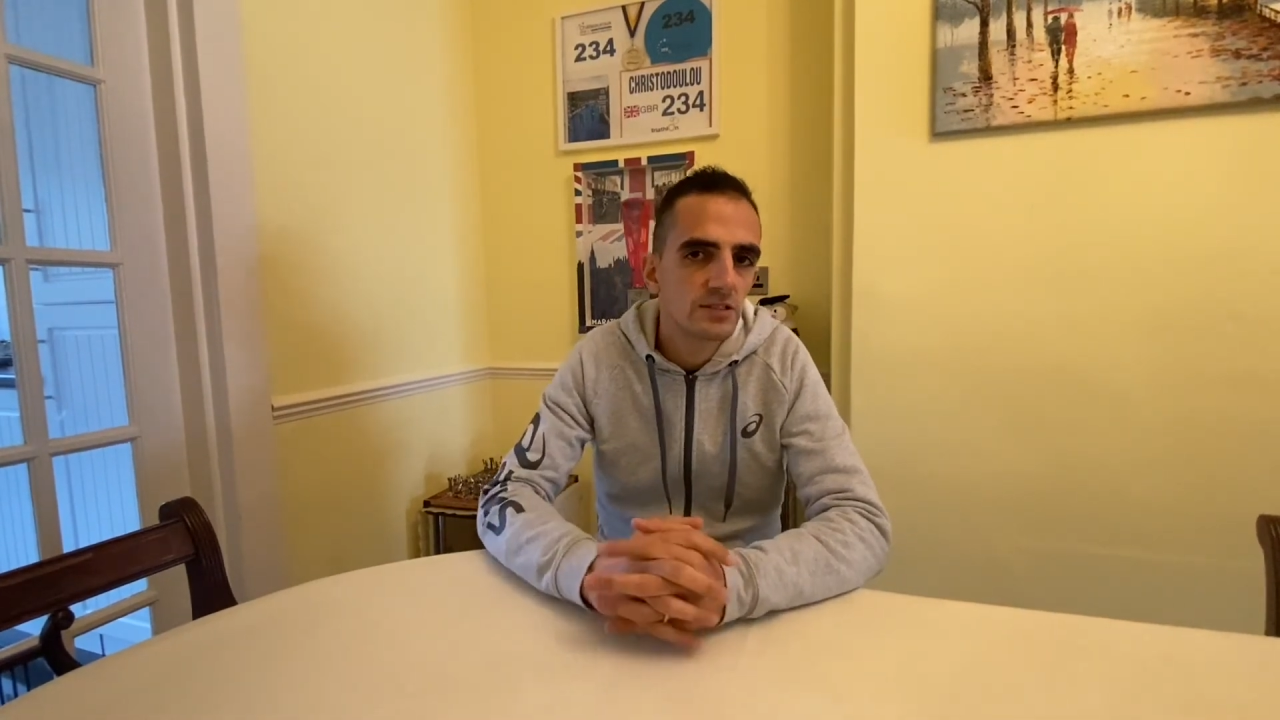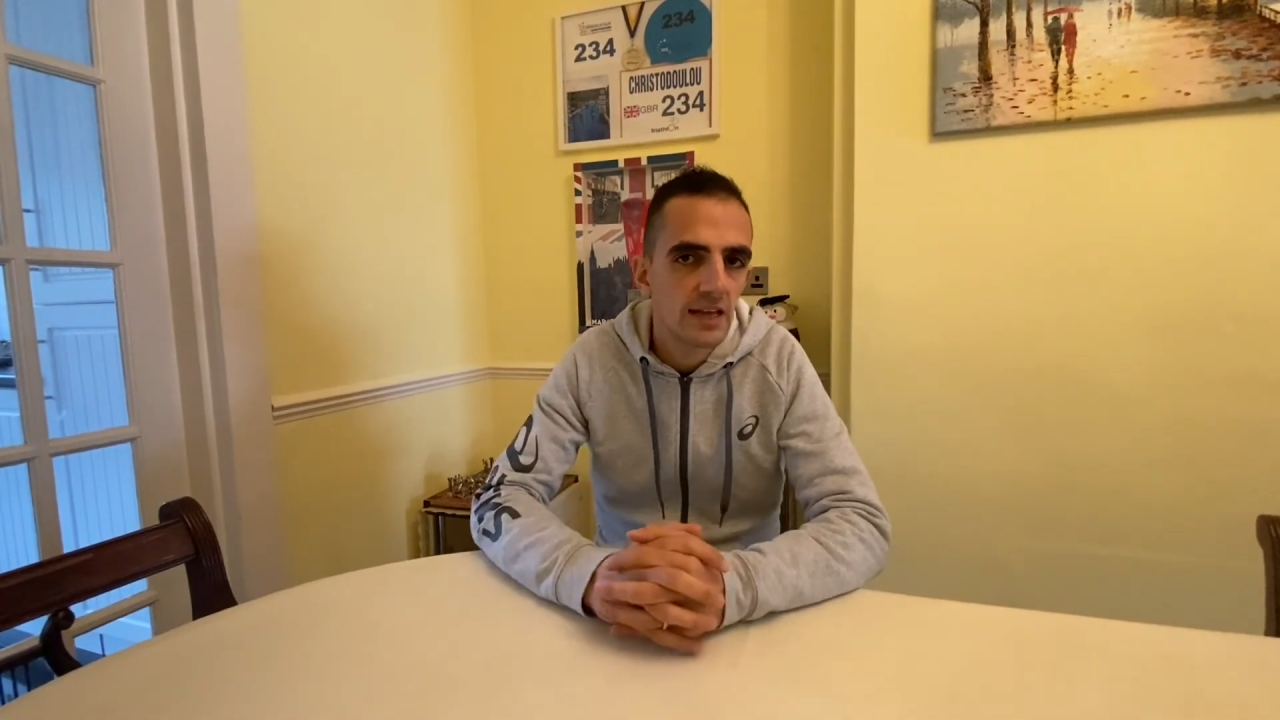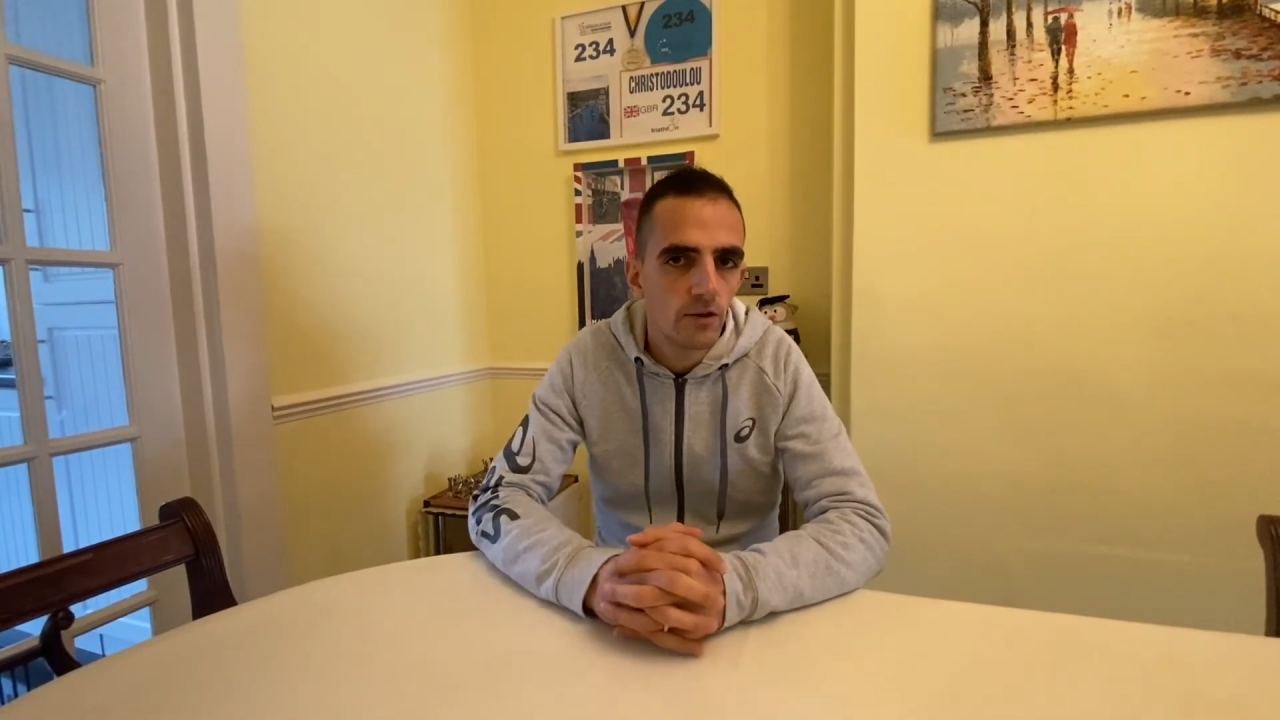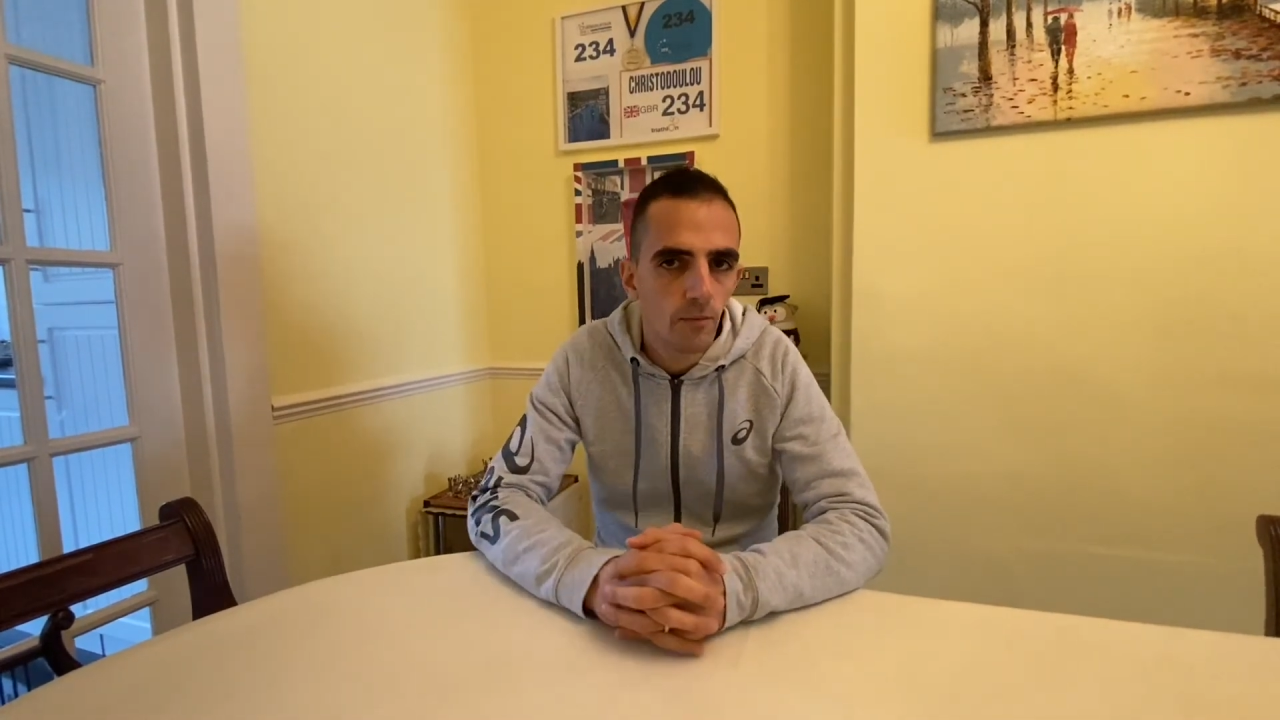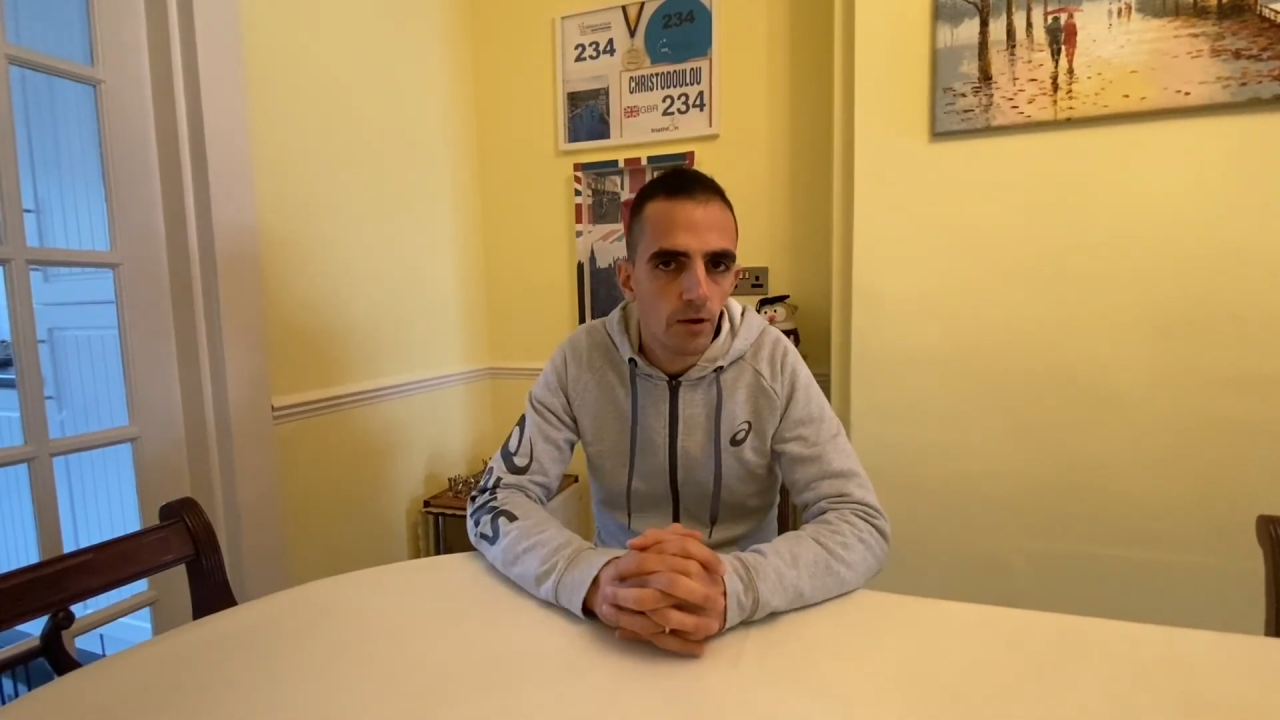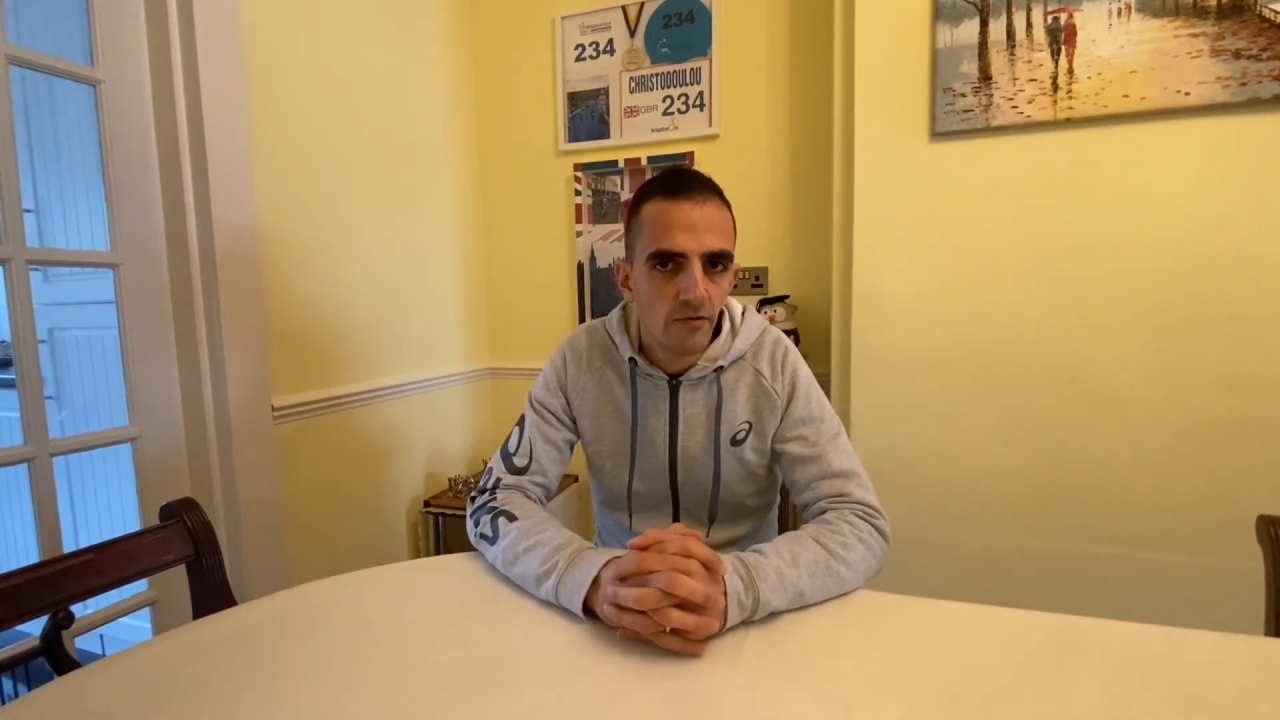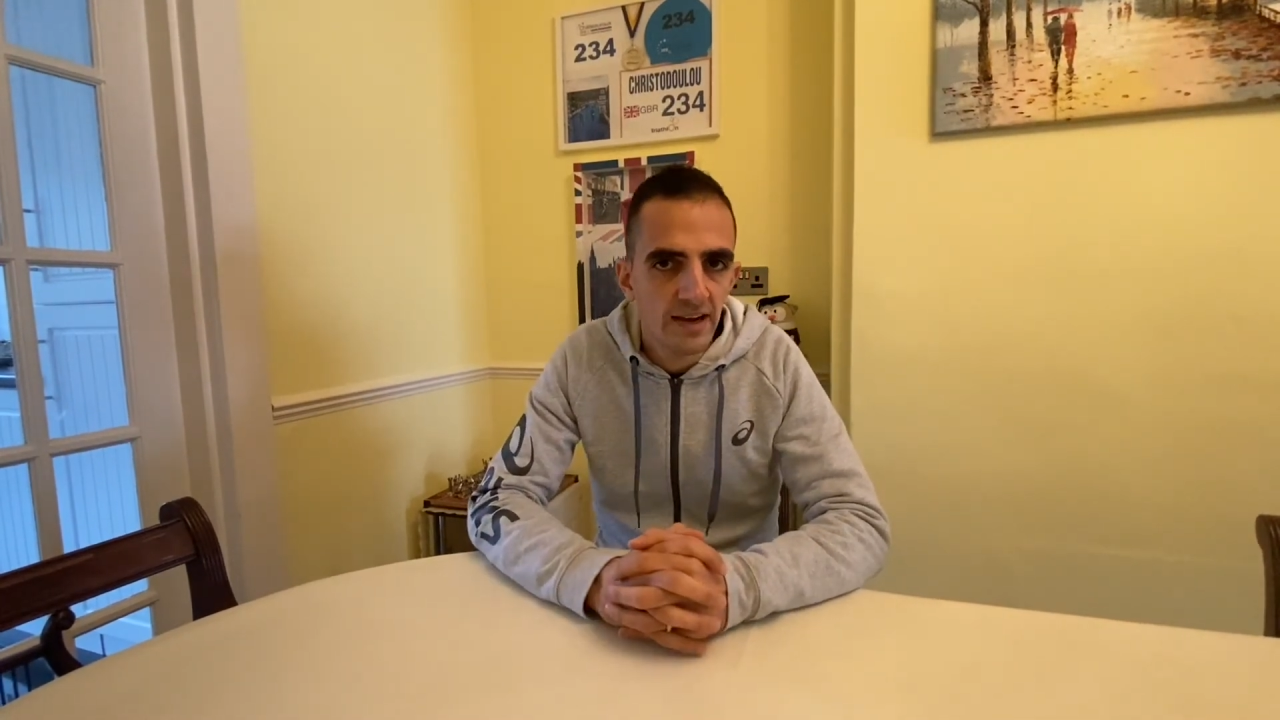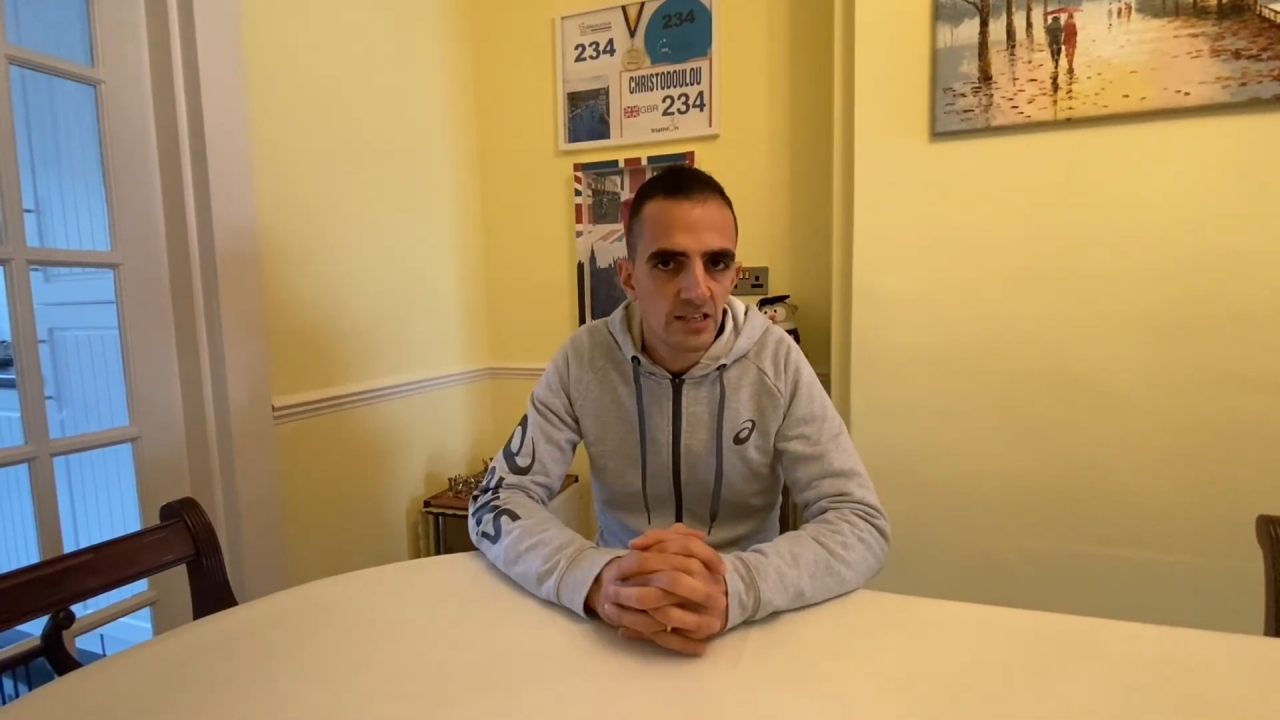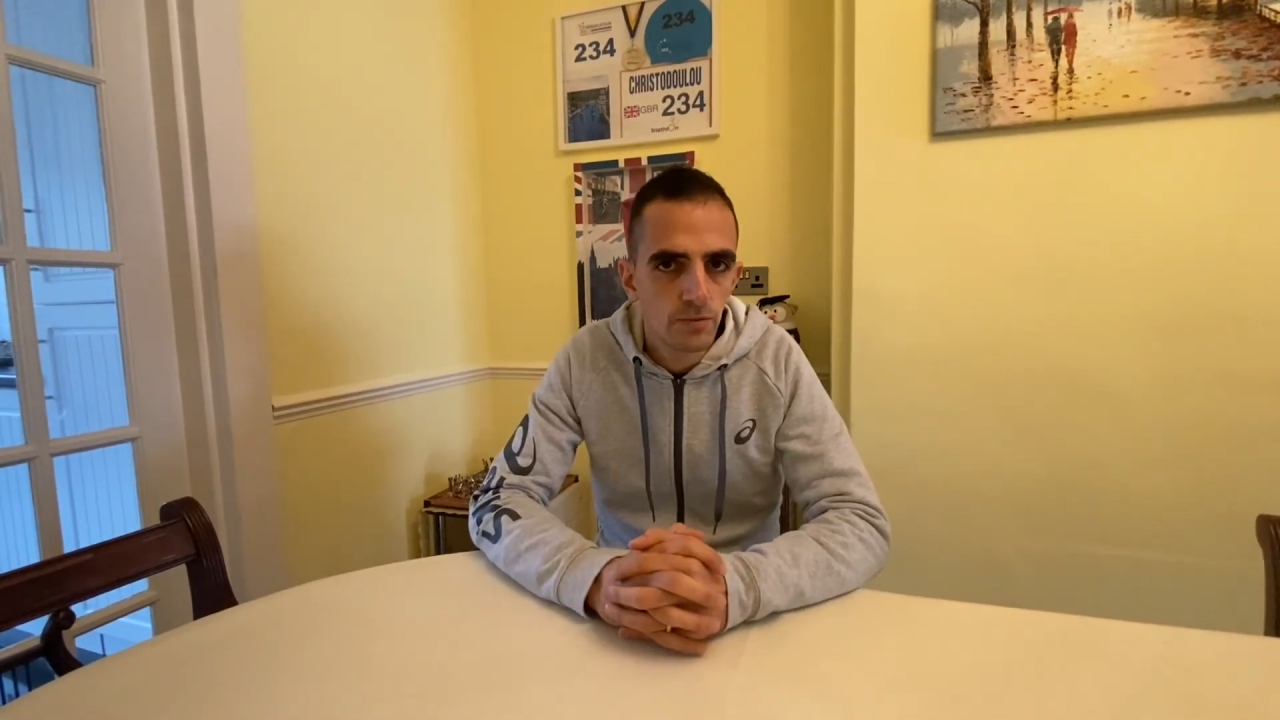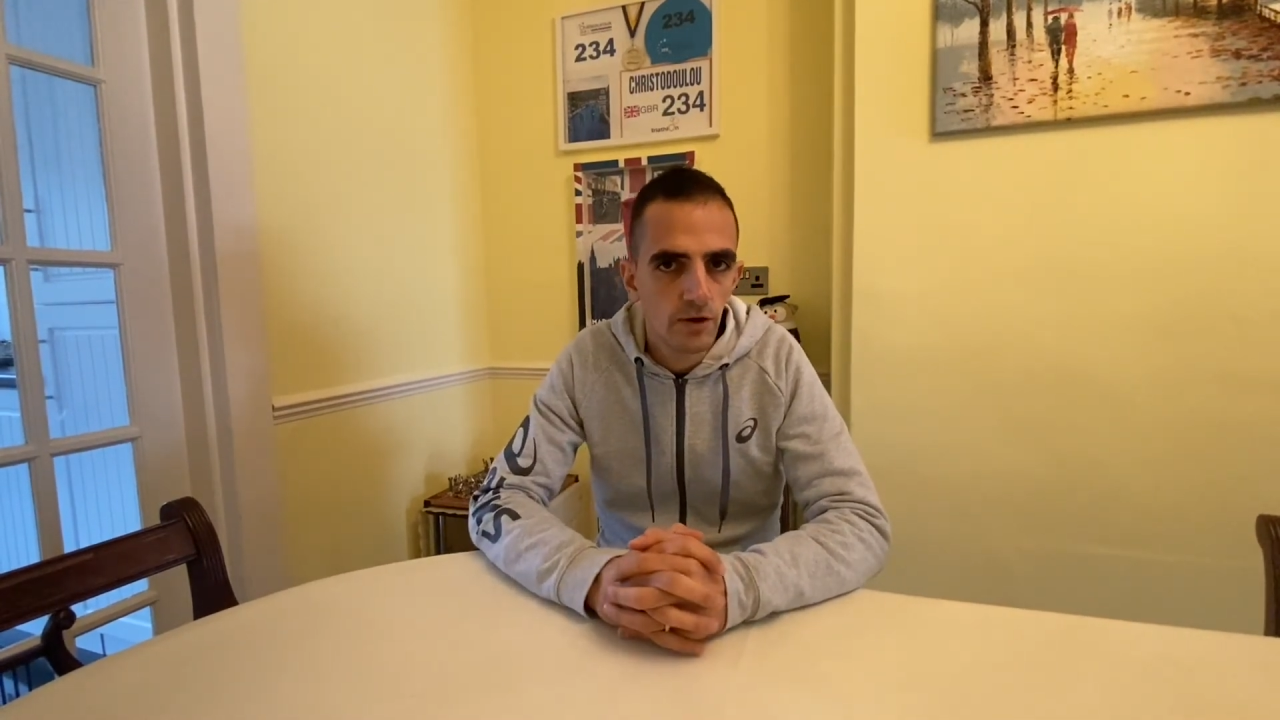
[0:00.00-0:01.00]
they're not my
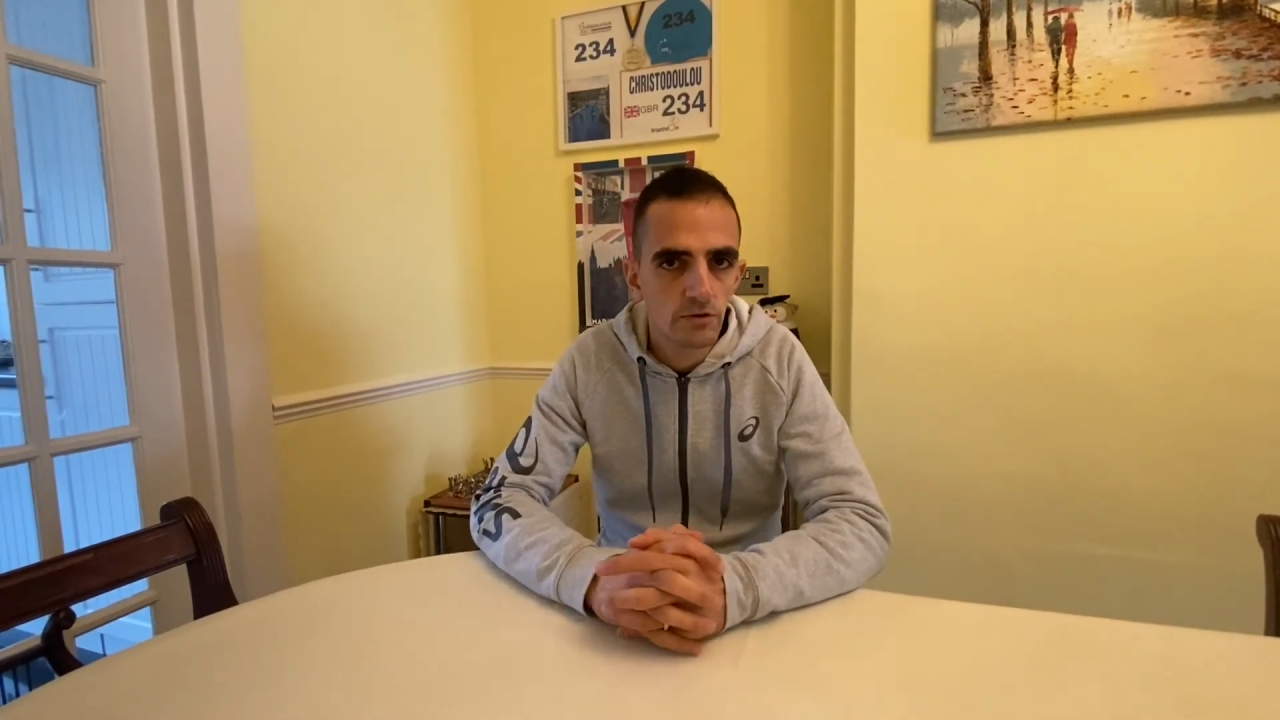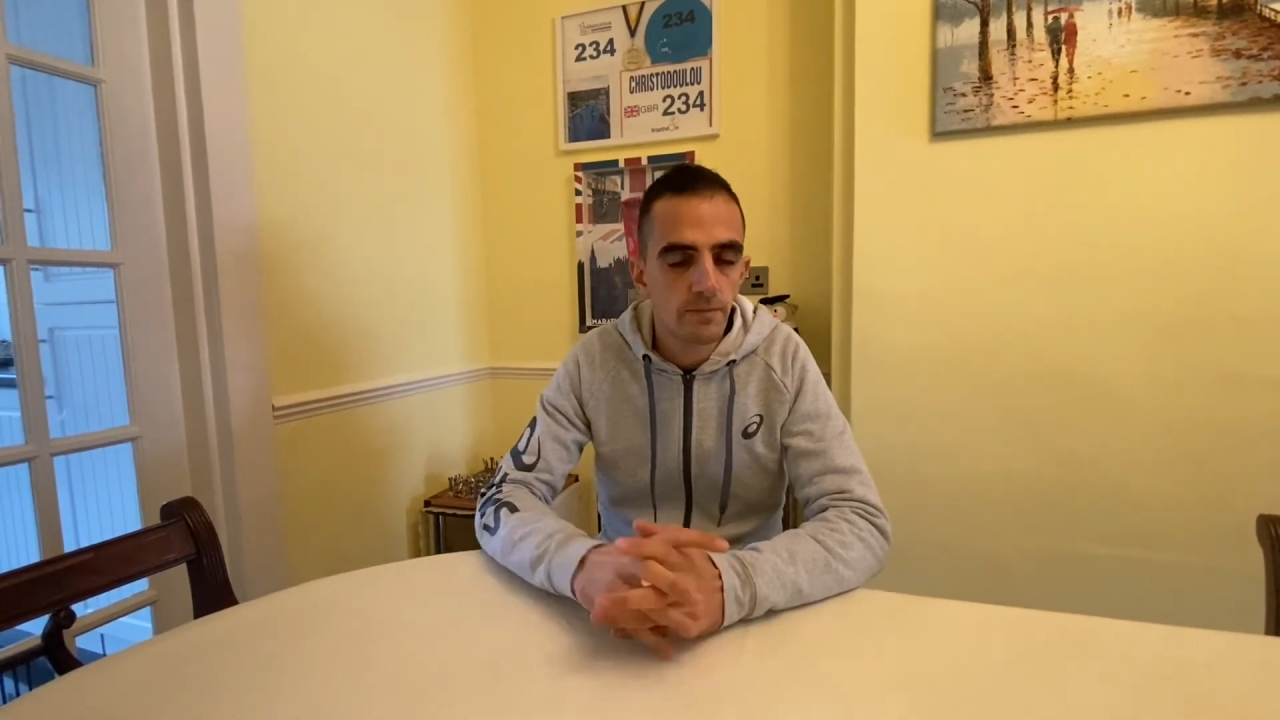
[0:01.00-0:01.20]
race wheels,